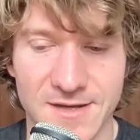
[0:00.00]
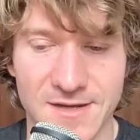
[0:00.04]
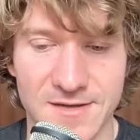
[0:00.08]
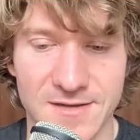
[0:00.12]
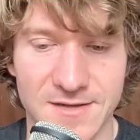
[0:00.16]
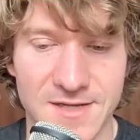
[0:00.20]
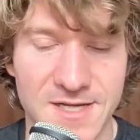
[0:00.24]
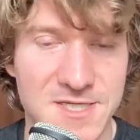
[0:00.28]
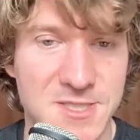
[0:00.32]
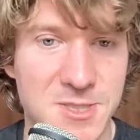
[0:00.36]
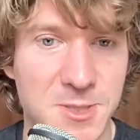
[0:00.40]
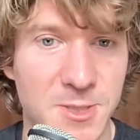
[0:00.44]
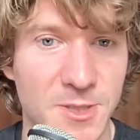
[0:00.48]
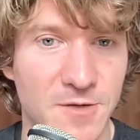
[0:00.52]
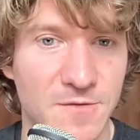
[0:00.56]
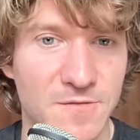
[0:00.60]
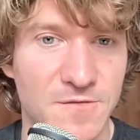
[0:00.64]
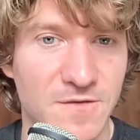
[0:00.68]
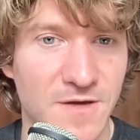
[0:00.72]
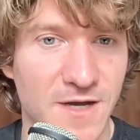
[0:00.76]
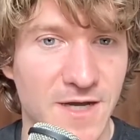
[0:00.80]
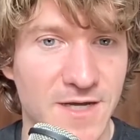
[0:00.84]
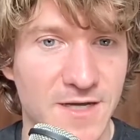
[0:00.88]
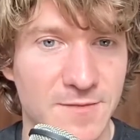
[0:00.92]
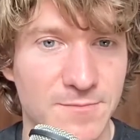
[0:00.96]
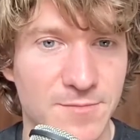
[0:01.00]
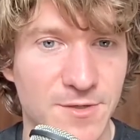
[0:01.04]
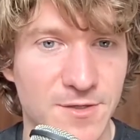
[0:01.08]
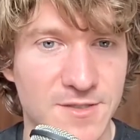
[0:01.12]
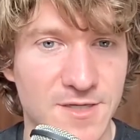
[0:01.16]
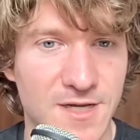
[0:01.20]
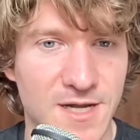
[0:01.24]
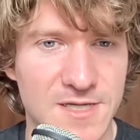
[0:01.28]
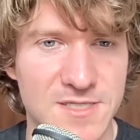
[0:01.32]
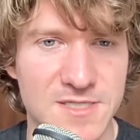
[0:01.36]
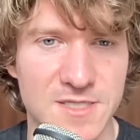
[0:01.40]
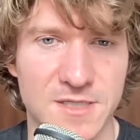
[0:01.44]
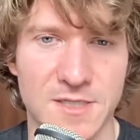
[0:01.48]
History on Fire
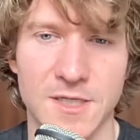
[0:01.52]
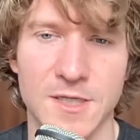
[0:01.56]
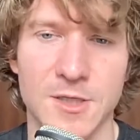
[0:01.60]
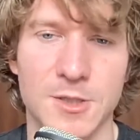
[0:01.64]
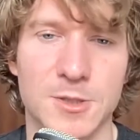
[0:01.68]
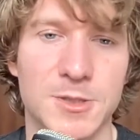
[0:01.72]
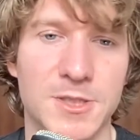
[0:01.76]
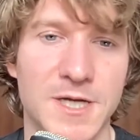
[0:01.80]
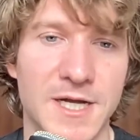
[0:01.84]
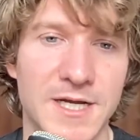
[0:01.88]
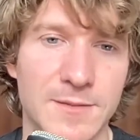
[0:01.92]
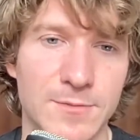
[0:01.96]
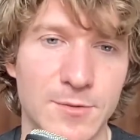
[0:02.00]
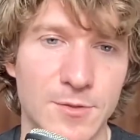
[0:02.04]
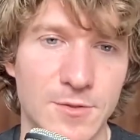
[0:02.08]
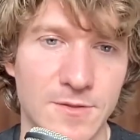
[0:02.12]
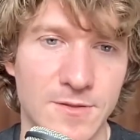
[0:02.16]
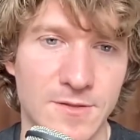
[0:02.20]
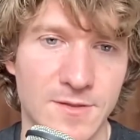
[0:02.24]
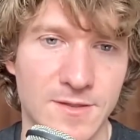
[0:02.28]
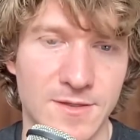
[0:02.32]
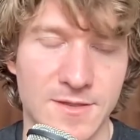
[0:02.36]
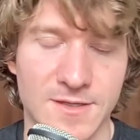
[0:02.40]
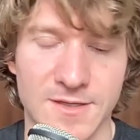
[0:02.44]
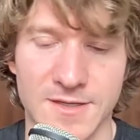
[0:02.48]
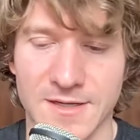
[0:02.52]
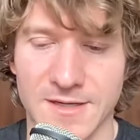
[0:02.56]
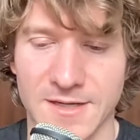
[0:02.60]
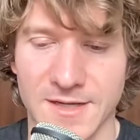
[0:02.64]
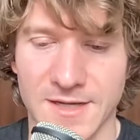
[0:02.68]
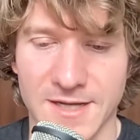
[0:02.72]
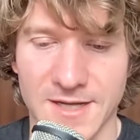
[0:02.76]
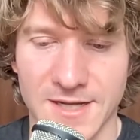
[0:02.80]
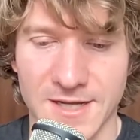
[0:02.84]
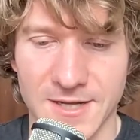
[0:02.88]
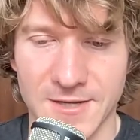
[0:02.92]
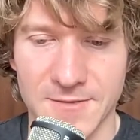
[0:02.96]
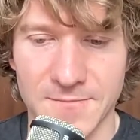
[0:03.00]
podcast, incredible.
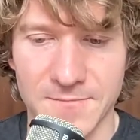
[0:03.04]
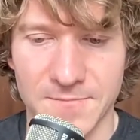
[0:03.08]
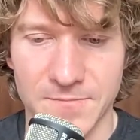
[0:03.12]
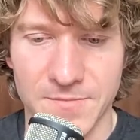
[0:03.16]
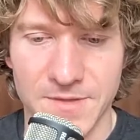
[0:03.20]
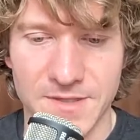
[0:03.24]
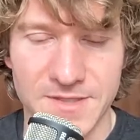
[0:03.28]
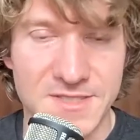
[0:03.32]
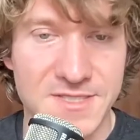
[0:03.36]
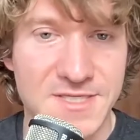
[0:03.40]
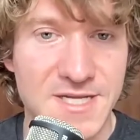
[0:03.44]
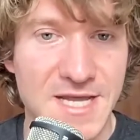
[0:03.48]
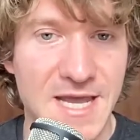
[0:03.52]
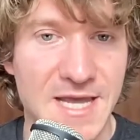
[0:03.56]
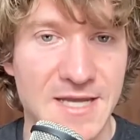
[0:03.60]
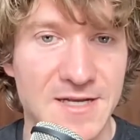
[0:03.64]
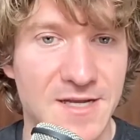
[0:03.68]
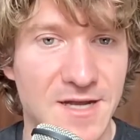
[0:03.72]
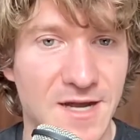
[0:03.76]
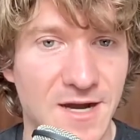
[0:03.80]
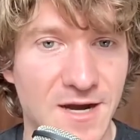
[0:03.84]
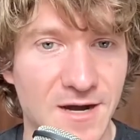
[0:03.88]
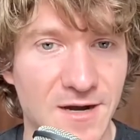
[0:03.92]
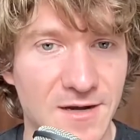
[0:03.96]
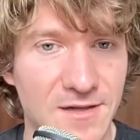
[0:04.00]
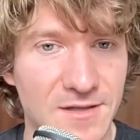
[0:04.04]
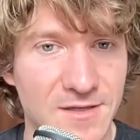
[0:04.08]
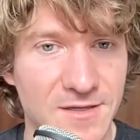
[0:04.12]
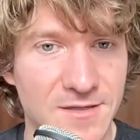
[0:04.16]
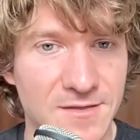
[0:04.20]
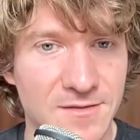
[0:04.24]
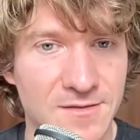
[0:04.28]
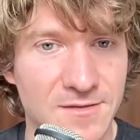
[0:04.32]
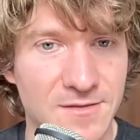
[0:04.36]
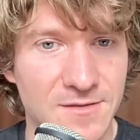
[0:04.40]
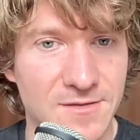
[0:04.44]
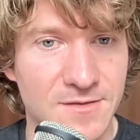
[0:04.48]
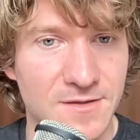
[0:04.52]
Dan Carlin,
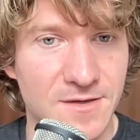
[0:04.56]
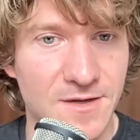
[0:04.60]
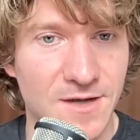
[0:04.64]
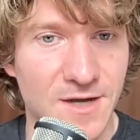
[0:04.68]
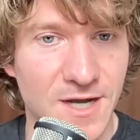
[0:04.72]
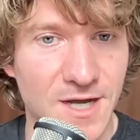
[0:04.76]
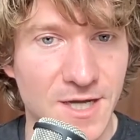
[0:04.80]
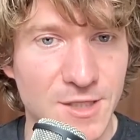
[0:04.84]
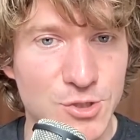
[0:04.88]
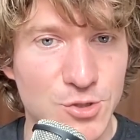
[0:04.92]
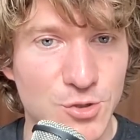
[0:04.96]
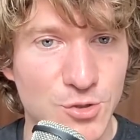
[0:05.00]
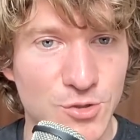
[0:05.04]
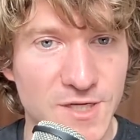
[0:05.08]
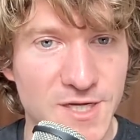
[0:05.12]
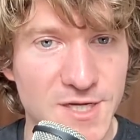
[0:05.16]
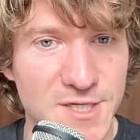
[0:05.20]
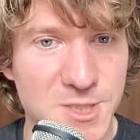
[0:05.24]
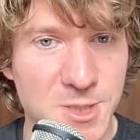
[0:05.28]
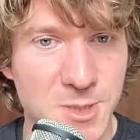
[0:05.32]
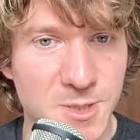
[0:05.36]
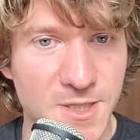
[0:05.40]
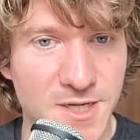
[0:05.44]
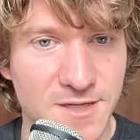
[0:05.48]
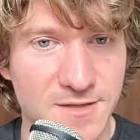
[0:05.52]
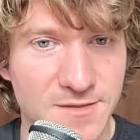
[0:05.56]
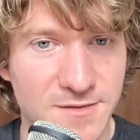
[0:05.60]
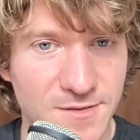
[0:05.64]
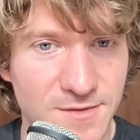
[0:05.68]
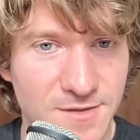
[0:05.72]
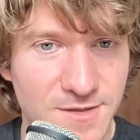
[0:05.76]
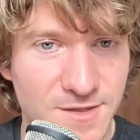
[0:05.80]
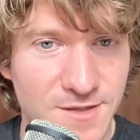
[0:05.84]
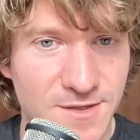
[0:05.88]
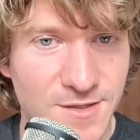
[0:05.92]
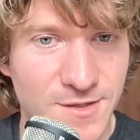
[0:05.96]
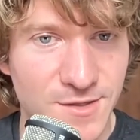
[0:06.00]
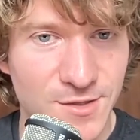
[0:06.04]
Hardcore History,
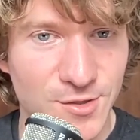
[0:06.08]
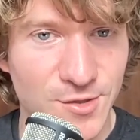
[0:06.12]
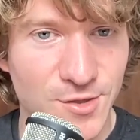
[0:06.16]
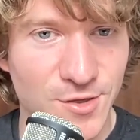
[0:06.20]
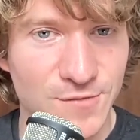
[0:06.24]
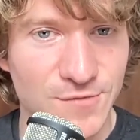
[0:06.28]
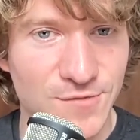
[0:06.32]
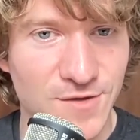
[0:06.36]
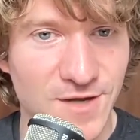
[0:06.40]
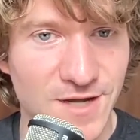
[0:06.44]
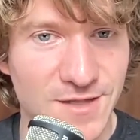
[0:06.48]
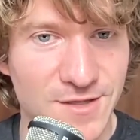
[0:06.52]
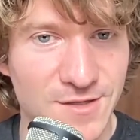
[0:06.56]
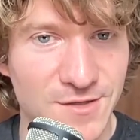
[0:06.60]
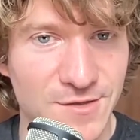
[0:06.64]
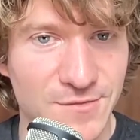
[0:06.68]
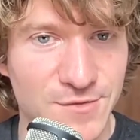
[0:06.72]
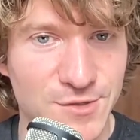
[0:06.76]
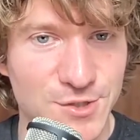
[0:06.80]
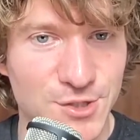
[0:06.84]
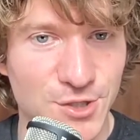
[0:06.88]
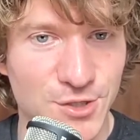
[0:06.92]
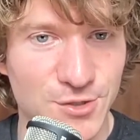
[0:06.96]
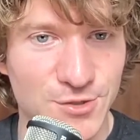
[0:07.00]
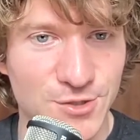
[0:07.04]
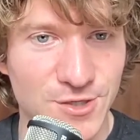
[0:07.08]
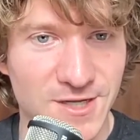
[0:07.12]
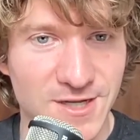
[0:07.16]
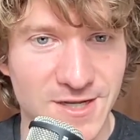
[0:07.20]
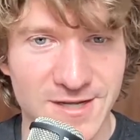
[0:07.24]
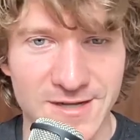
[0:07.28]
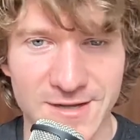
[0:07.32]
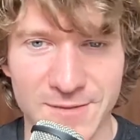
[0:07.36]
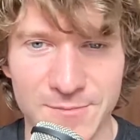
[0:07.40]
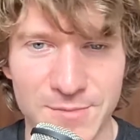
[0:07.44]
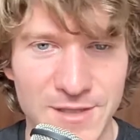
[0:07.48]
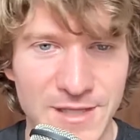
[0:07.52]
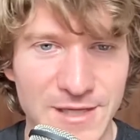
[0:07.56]
the godfather of the genre.
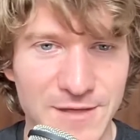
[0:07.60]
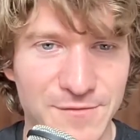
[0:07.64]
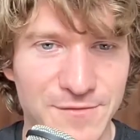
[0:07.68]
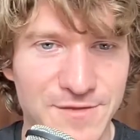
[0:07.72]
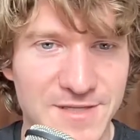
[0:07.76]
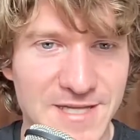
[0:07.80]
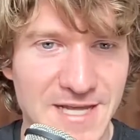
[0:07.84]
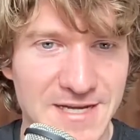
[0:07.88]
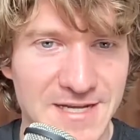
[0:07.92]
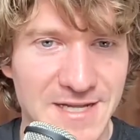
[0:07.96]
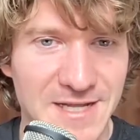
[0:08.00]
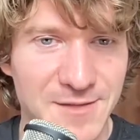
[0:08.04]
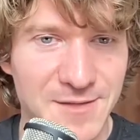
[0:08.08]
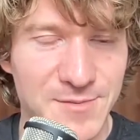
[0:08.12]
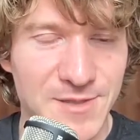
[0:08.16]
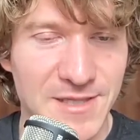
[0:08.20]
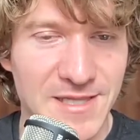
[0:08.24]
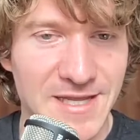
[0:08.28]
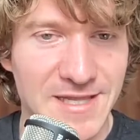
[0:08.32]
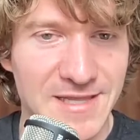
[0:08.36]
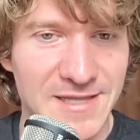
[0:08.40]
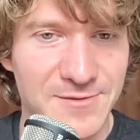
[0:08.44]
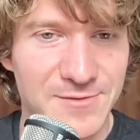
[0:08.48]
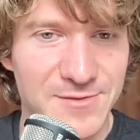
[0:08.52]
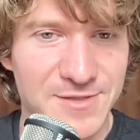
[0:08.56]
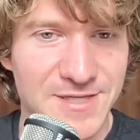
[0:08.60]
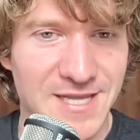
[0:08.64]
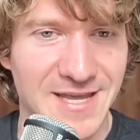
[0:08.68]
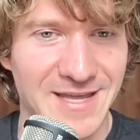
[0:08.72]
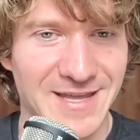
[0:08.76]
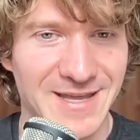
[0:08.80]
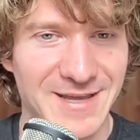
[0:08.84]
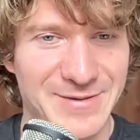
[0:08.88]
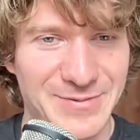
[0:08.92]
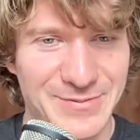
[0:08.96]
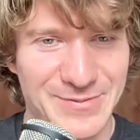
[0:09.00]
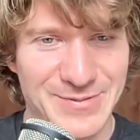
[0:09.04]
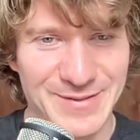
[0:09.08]
I believe Daniele Bolelli was
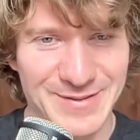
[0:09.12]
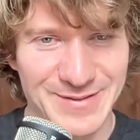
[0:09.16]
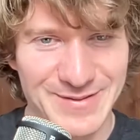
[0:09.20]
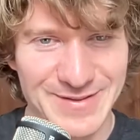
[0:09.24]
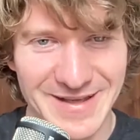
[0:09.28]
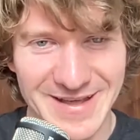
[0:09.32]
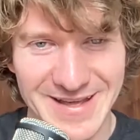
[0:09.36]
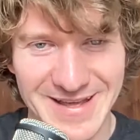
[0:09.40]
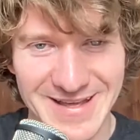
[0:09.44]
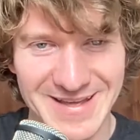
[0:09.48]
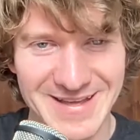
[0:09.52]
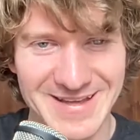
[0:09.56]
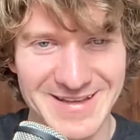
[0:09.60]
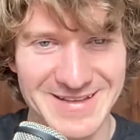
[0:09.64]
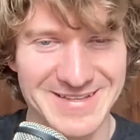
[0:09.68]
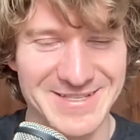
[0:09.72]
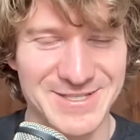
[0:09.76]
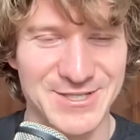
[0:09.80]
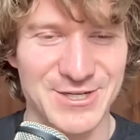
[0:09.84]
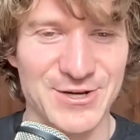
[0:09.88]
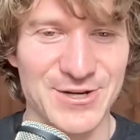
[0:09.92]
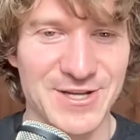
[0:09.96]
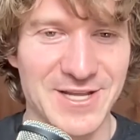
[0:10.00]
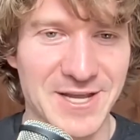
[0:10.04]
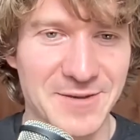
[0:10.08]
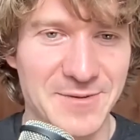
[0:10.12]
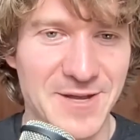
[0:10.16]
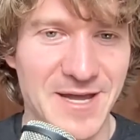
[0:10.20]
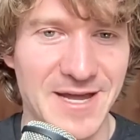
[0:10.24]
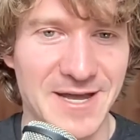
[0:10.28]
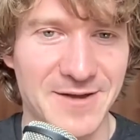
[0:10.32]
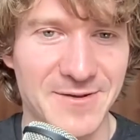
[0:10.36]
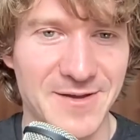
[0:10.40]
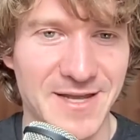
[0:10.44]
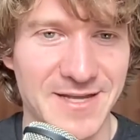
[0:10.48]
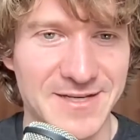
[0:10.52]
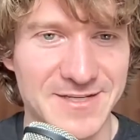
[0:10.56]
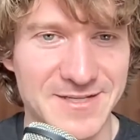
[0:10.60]
joking about how
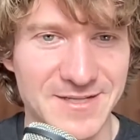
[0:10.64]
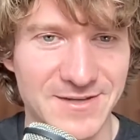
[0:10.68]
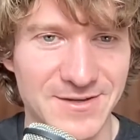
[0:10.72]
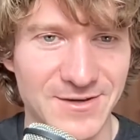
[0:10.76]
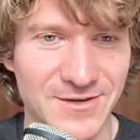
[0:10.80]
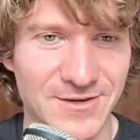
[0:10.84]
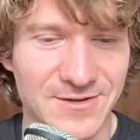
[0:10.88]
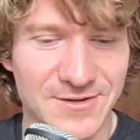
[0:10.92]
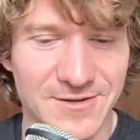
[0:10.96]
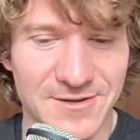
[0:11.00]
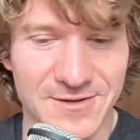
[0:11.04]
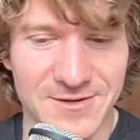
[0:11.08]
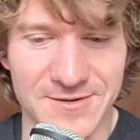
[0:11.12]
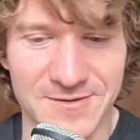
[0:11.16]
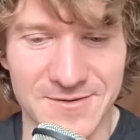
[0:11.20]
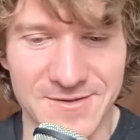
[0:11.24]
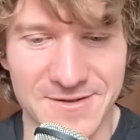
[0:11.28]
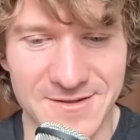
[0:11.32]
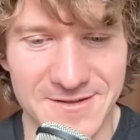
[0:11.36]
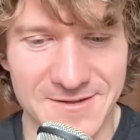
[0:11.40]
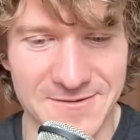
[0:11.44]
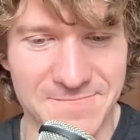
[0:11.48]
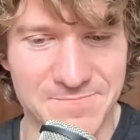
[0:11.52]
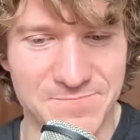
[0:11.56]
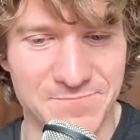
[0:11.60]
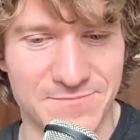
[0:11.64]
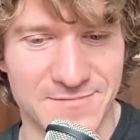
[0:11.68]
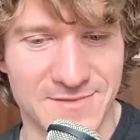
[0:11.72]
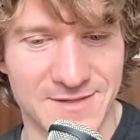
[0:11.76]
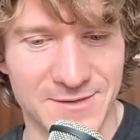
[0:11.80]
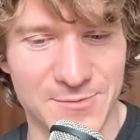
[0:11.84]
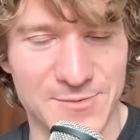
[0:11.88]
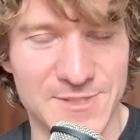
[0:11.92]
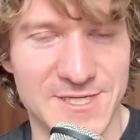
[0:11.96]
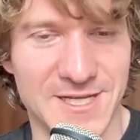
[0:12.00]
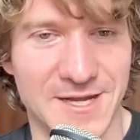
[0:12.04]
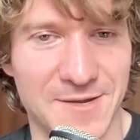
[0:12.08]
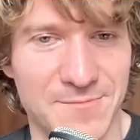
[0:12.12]
he had to go,
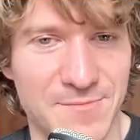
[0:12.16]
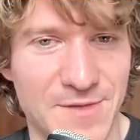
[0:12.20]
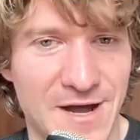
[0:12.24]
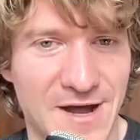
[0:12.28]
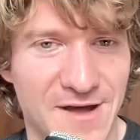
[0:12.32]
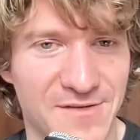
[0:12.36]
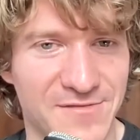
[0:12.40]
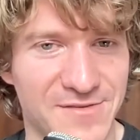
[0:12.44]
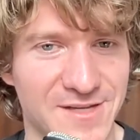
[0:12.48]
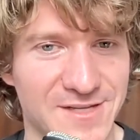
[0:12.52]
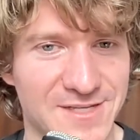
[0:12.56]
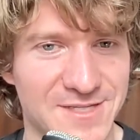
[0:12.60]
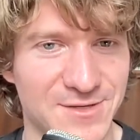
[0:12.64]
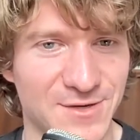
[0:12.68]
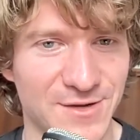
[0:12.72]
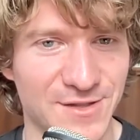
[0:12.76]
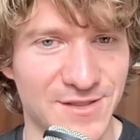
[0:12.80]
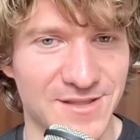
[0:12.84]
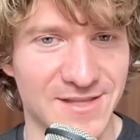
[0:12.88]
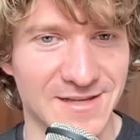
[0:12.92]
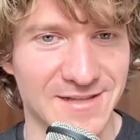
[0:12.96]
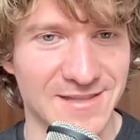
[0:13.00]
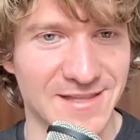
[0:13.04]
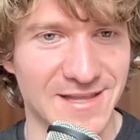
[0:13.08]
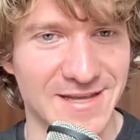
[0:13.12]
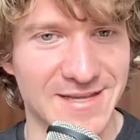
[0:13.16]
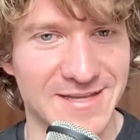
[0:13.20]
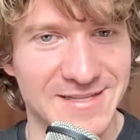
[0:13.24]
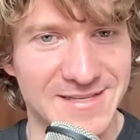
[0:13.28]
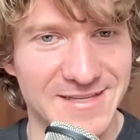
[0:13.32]
almost like a mafia sort of thing, like